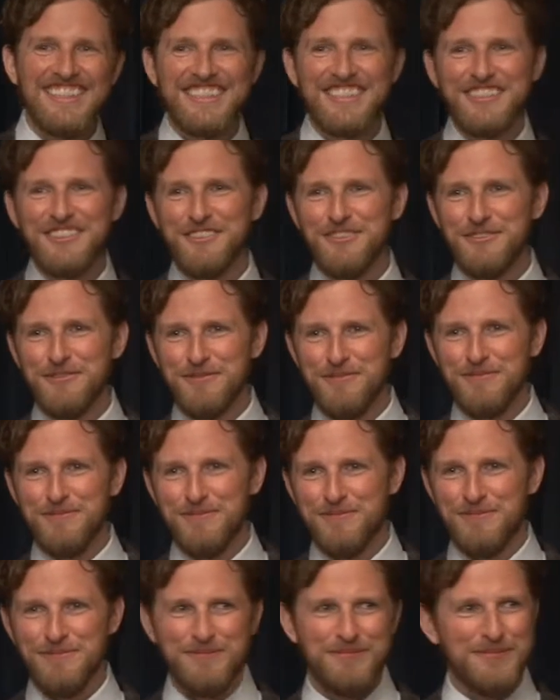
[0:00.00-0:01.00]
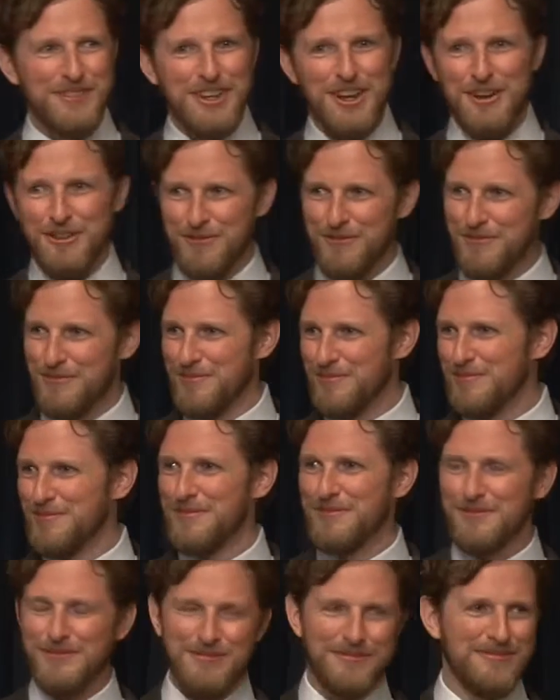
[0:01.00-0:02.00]
to, you know,
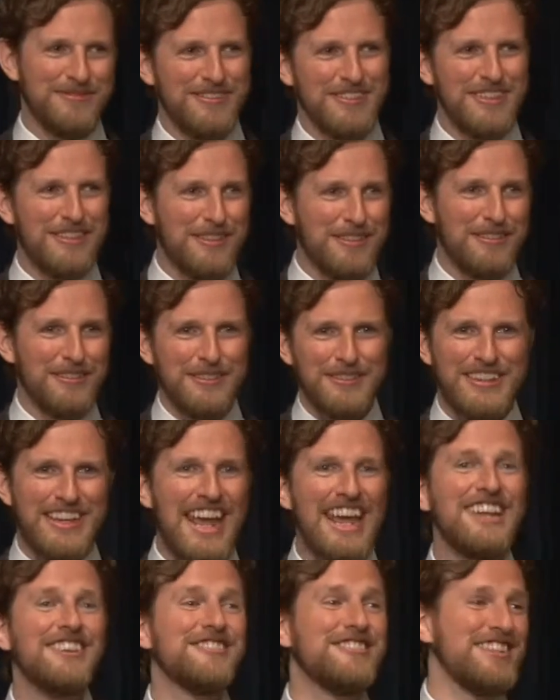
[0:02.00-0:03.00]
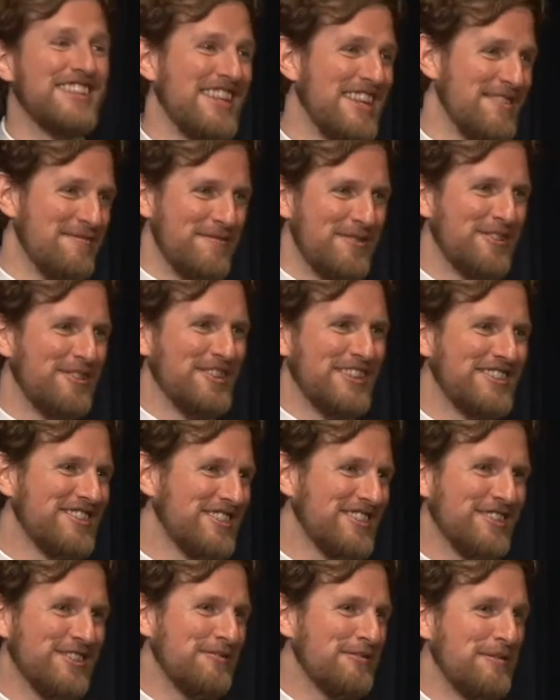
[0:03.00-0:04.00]
cater to them, or they're
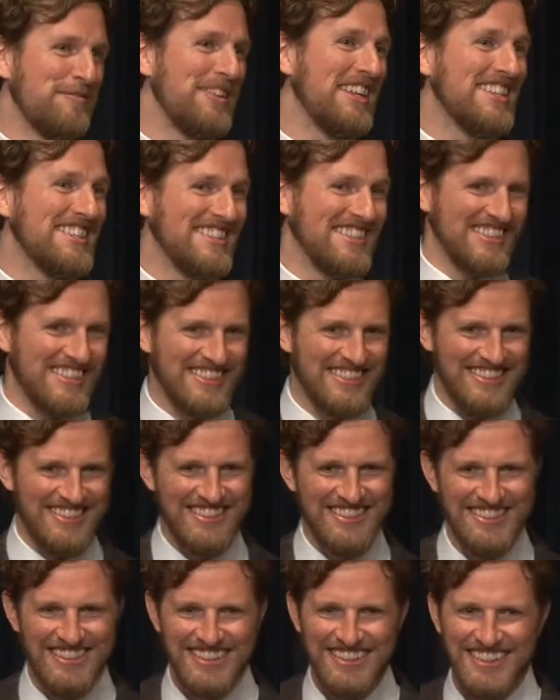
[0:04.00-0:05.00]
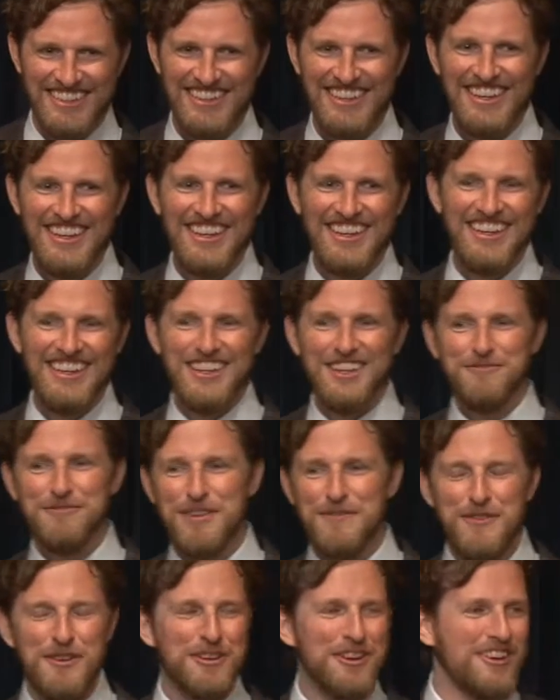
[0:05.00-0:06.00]
just going to replace us. My
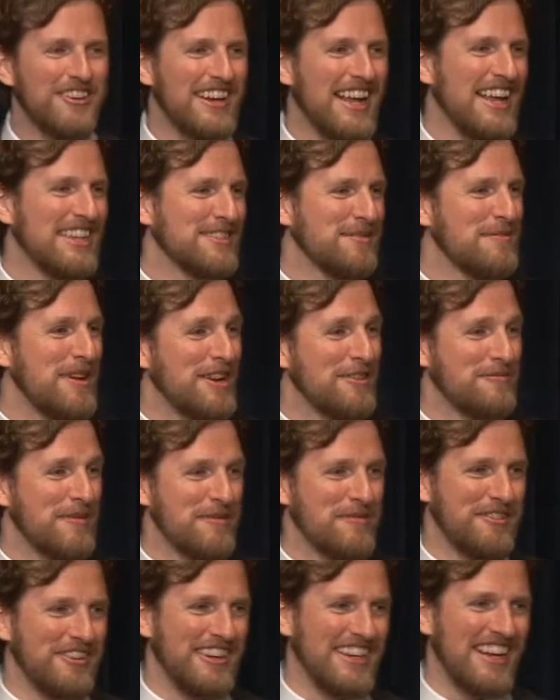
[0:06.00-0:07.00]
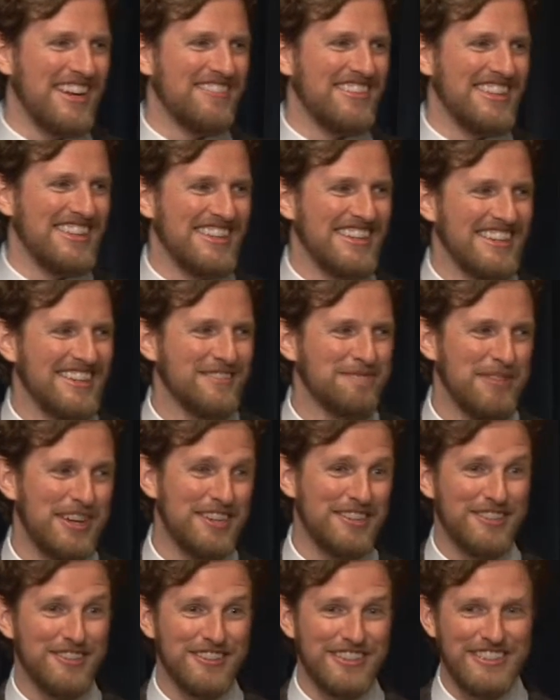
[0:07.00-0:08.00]
phone already has a better memory and everything, a
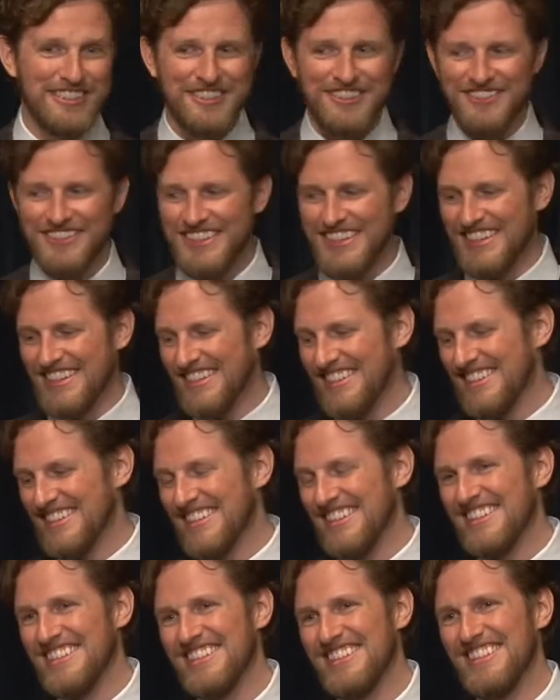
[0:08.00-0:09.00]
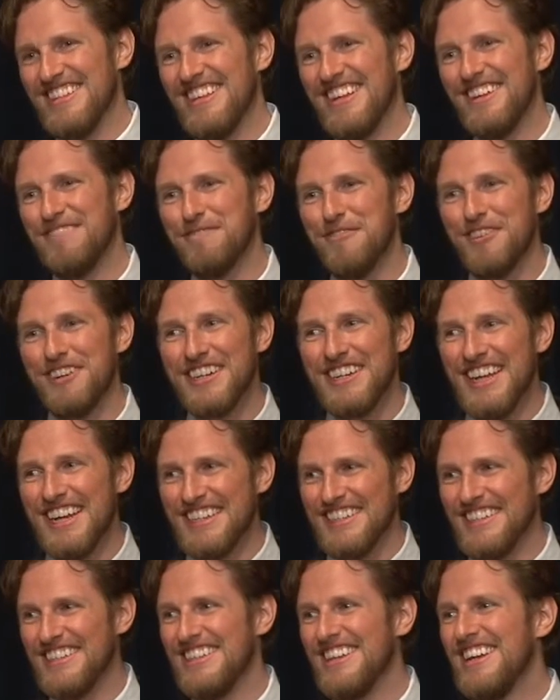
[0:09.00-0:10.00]
better looking screen, it's more
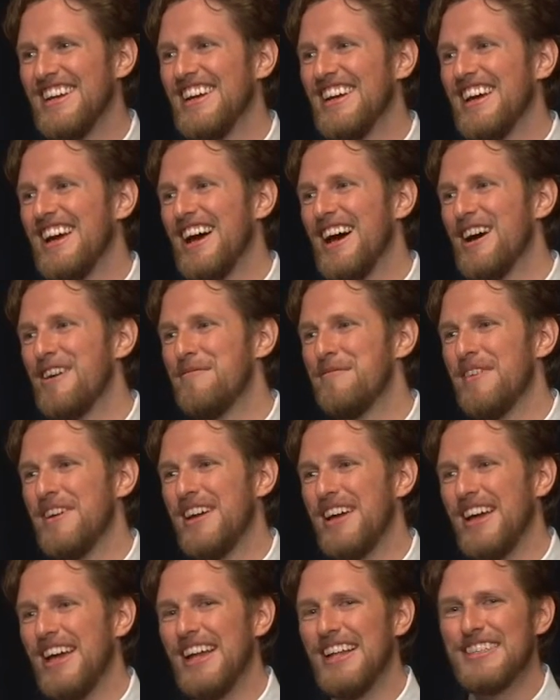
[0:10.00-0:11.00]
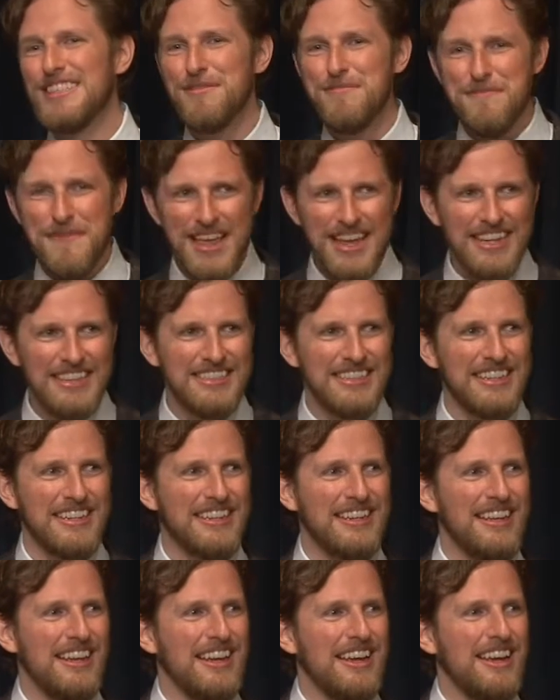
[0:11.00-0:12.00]
connected. Um, it's
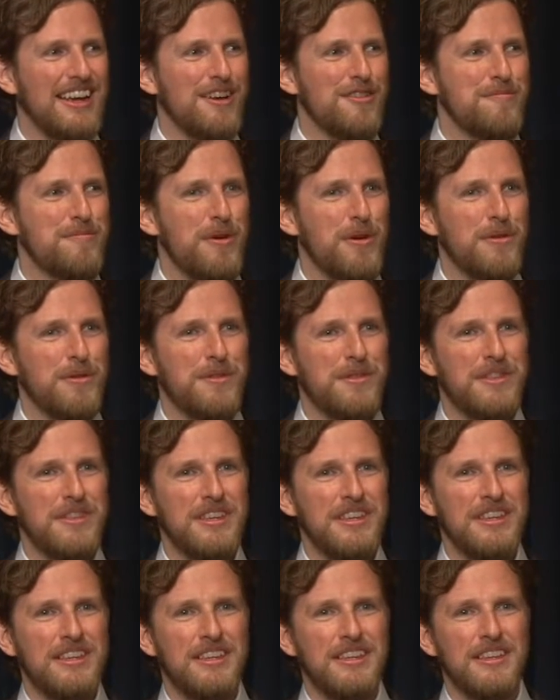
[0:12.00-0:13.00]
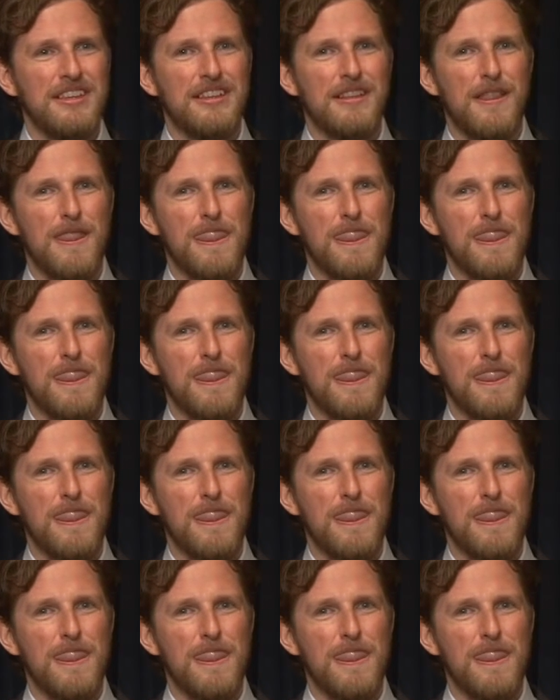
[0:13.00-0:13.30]
amazing both the,